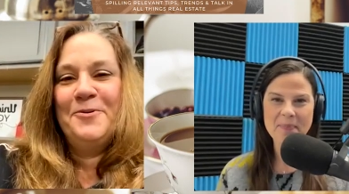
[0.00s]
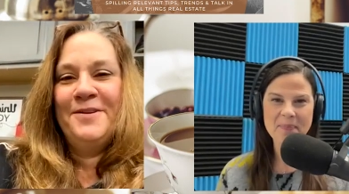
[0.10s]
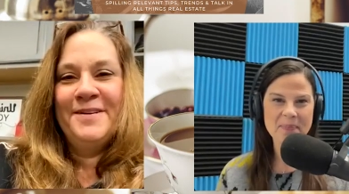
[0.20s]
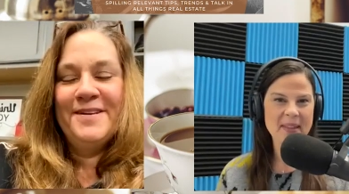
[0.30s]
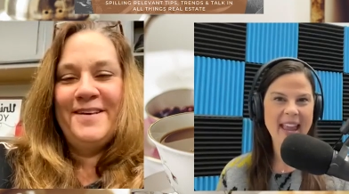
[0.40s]
Speaker 1: thank
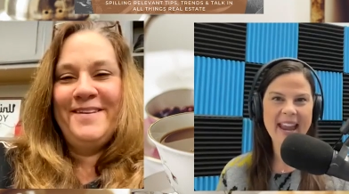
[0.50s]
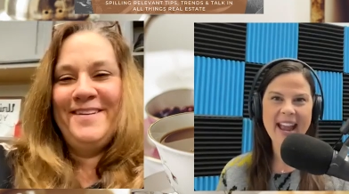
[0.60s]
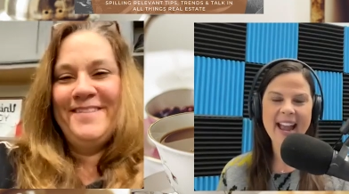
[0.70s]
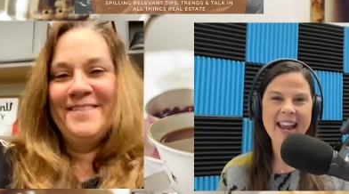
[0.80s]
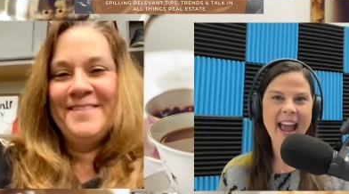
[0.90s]
you.
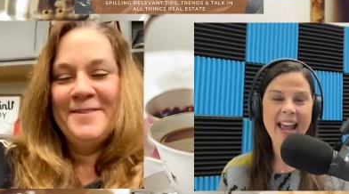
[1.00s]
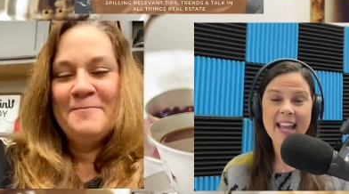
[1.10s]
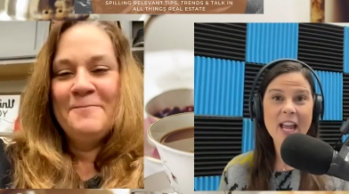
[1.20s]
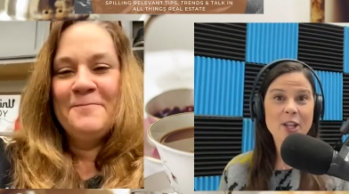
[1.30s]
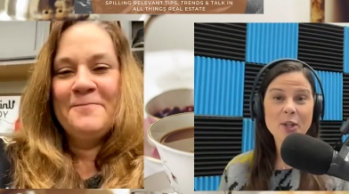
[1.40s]
and
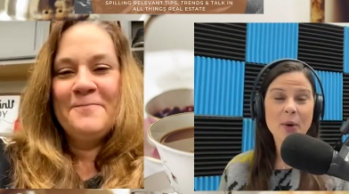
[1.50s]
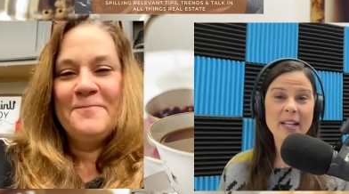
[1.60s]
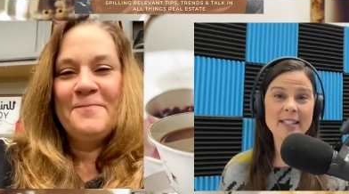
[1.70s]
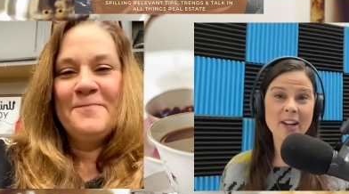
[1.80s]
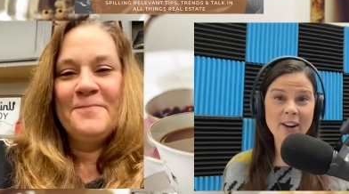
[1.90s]
I so
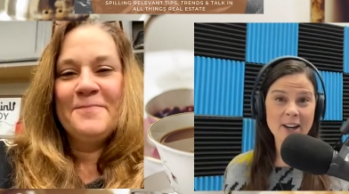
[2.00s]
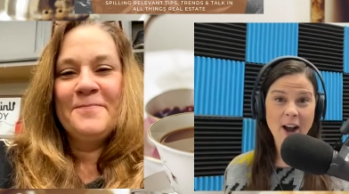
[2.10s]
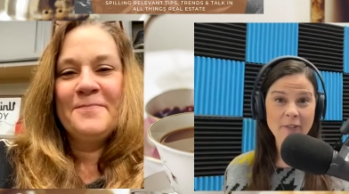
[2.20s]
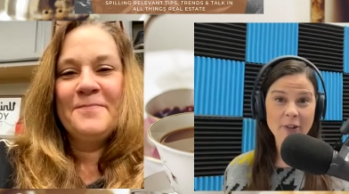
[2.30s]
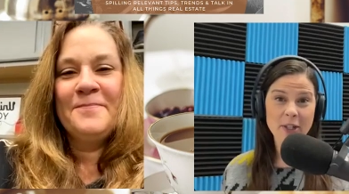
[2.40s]
it started
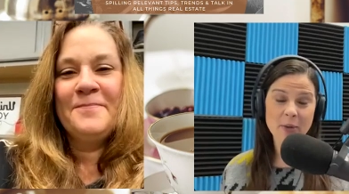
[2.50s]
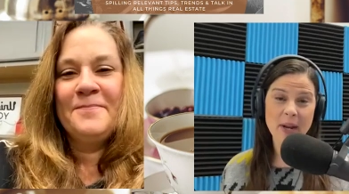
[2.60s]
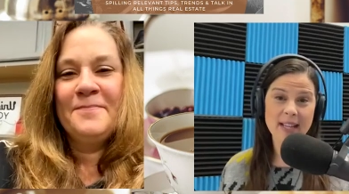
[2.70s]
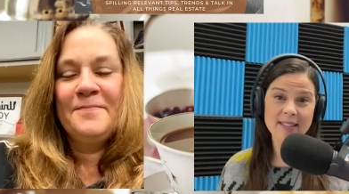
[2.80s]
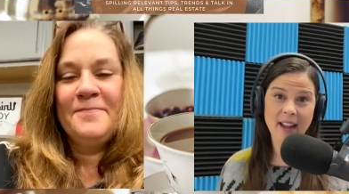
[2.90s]
off for
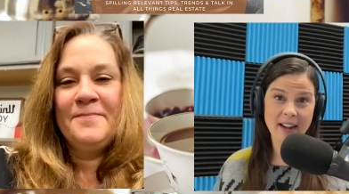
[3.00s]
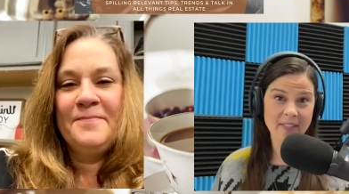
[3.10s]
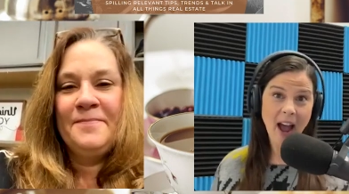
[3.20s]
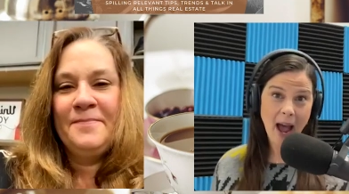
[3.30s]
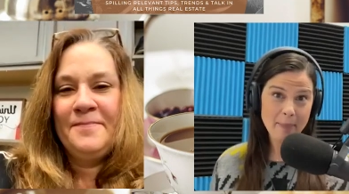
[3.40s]
you as kind
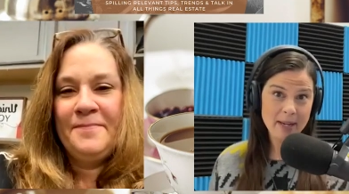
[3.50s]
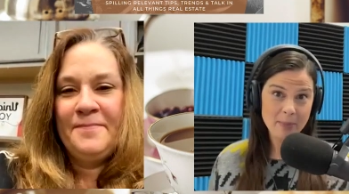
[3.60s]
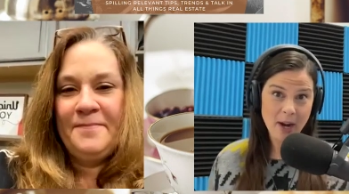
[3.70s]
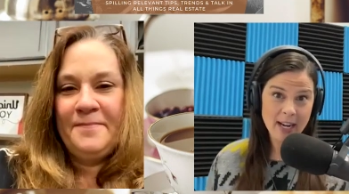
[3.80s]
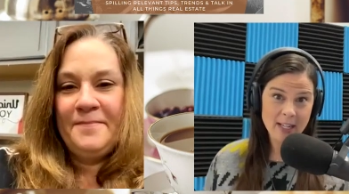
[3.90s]
of a
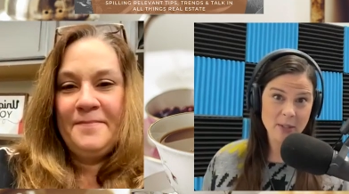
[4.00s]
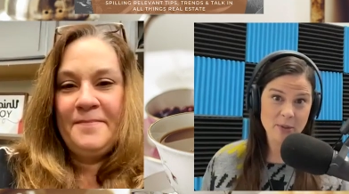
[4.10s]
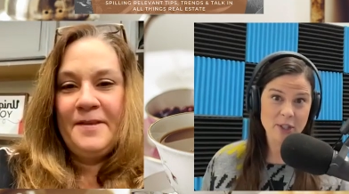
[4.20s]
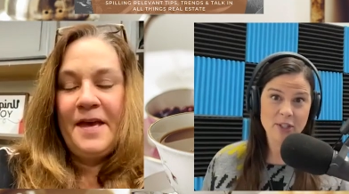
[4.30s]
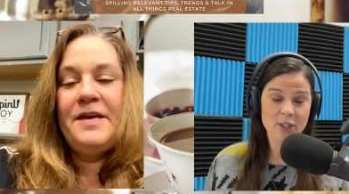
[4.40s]
hobby, right?
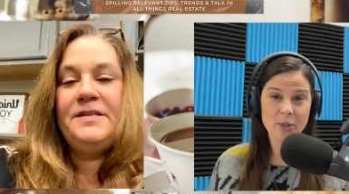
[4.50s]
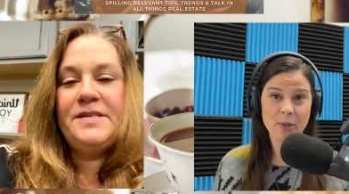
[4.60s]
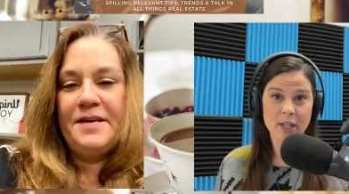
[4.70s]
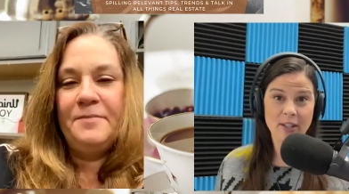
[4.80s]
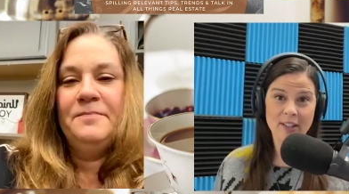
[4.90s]
You just
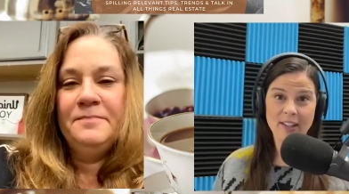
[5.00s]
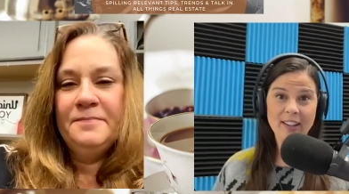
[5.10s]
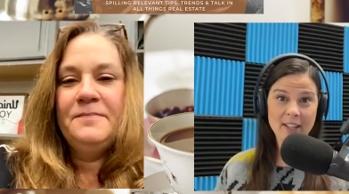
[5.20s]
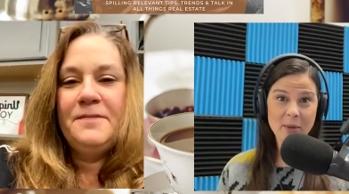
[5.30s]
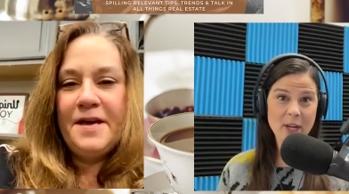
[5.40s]
you It did.
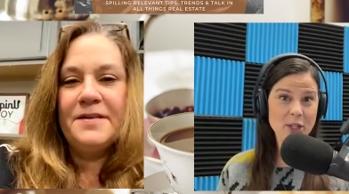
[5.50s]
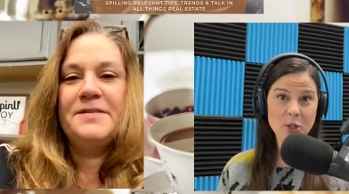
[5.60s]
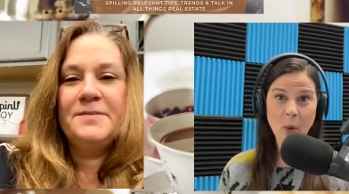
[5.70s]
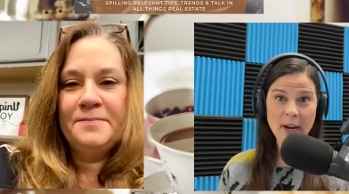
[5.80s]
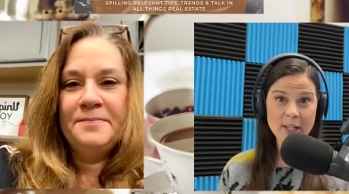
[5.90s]
You
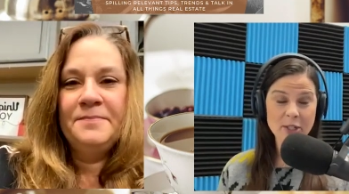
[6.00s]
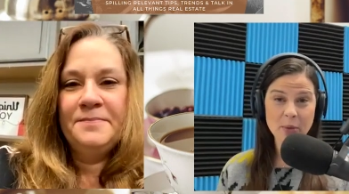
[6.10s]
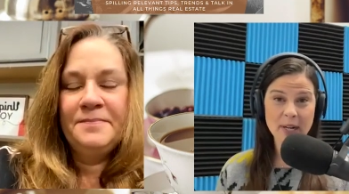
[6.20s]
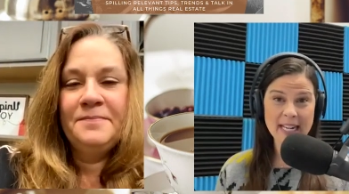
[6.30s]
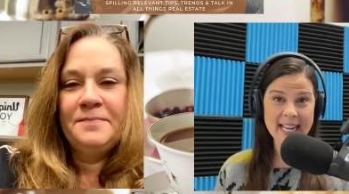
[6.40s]
enjoyed yeah.
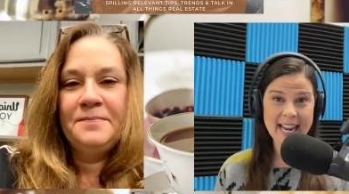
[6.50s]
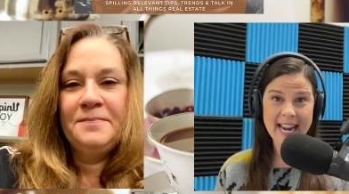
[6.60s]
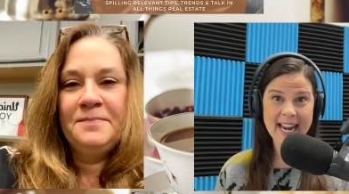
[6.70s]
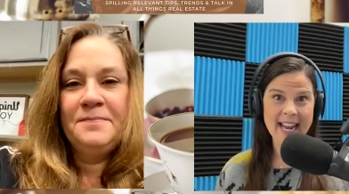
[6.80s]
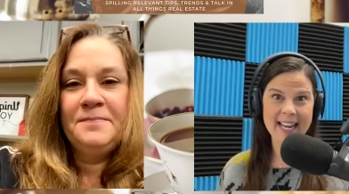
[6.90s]
doing it
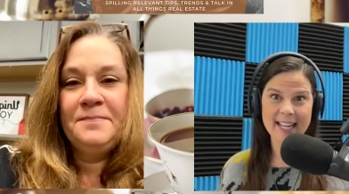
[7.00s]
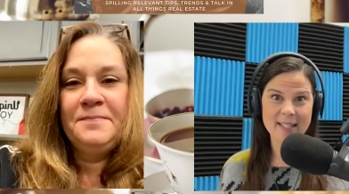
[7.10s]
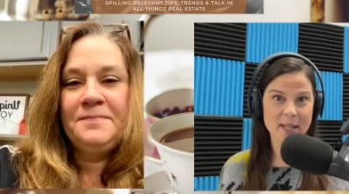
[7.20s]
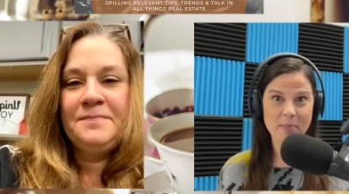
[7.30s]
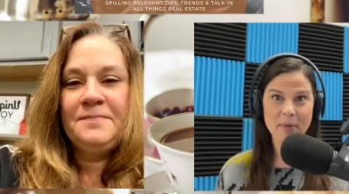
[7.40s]
and
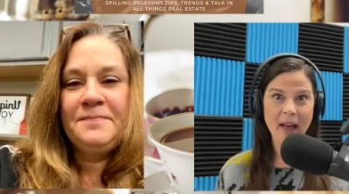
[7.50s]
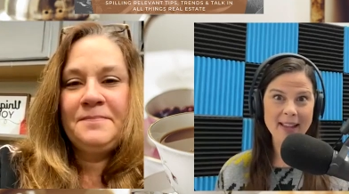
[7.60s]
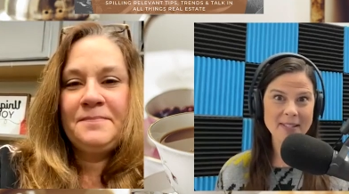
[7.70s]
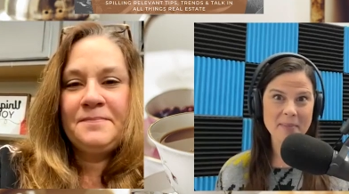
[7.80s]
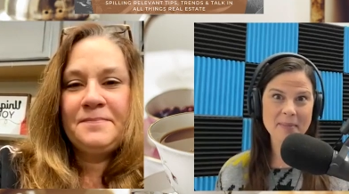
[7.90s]
it's
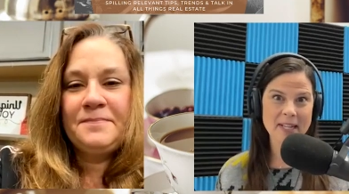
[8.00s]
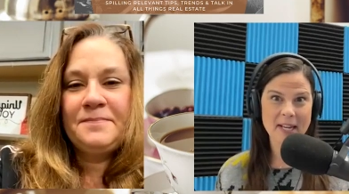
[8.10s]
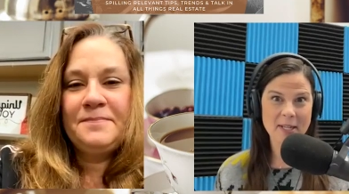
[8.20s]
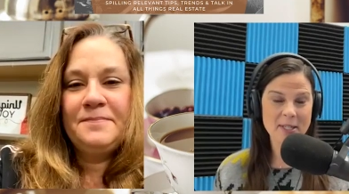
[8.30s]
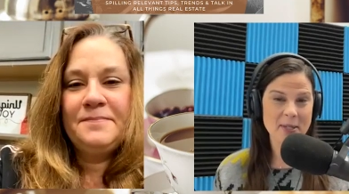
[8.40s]
blossomed
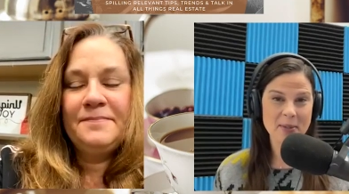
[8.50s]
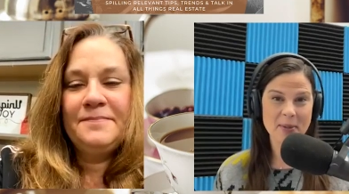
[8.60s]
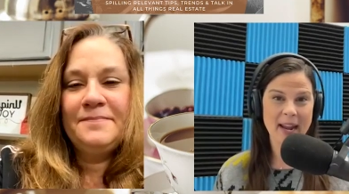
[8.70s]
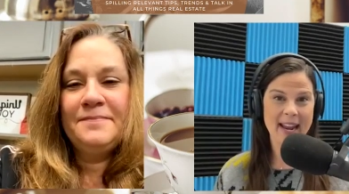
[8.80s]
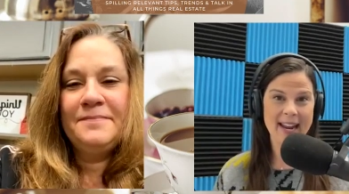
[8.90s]

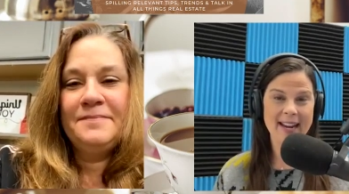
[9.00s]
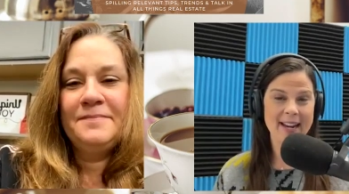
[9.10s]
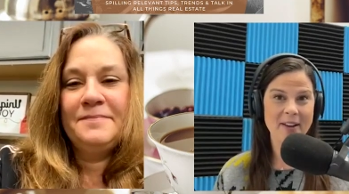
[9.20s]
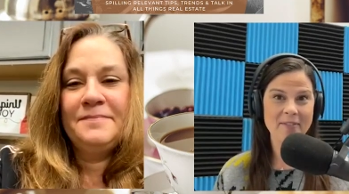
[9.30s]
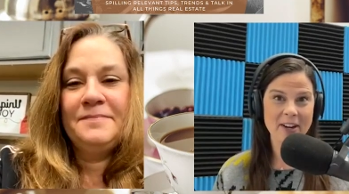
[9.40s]
into
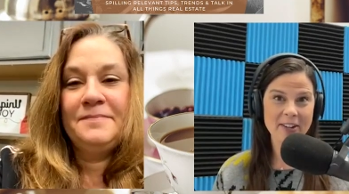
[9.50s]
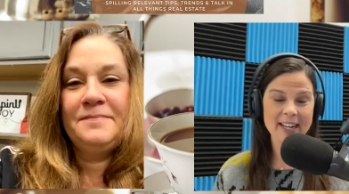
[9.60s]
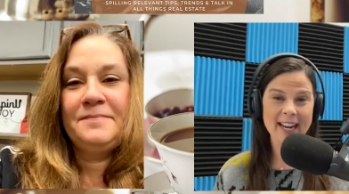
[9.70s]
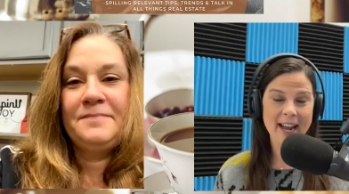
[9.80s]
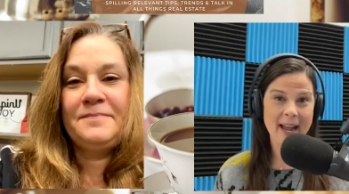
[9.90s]
a
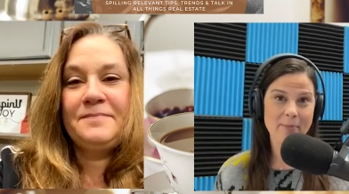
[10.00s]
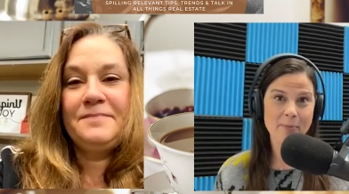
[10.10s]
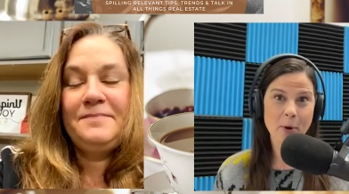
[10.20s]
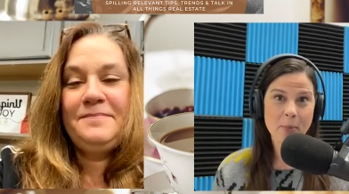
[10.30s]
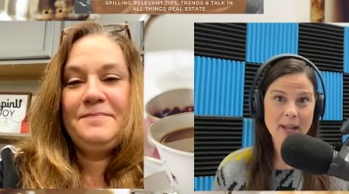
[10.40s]
very uh,
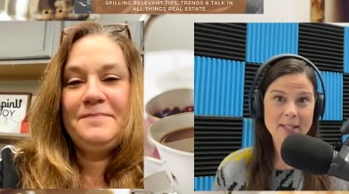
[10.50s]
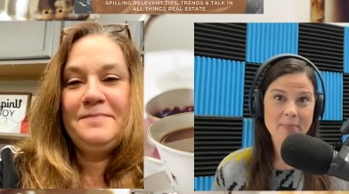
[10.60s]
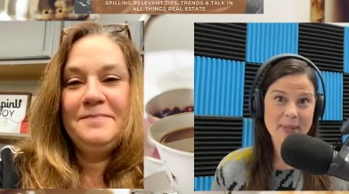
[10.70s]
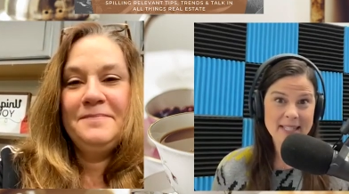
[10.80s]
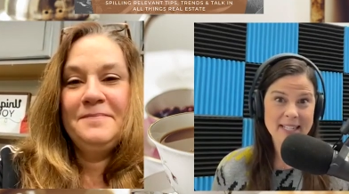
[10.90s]
robust
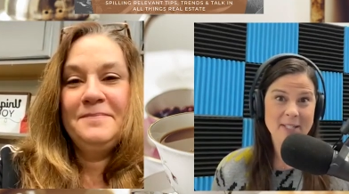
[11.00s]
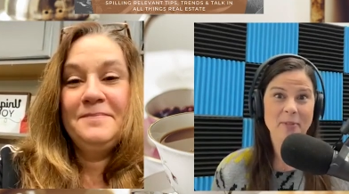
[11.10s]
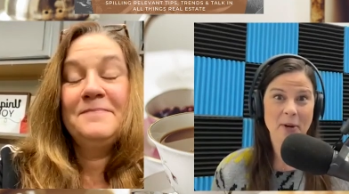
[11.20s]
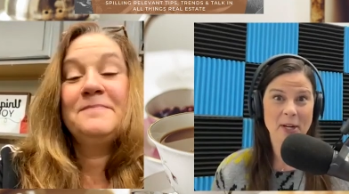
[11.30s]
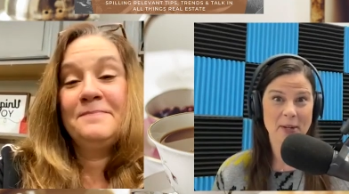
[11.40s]
business
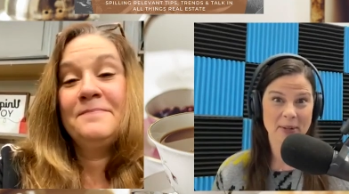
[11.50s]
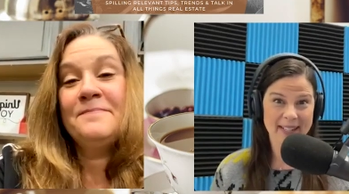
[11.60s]
for you.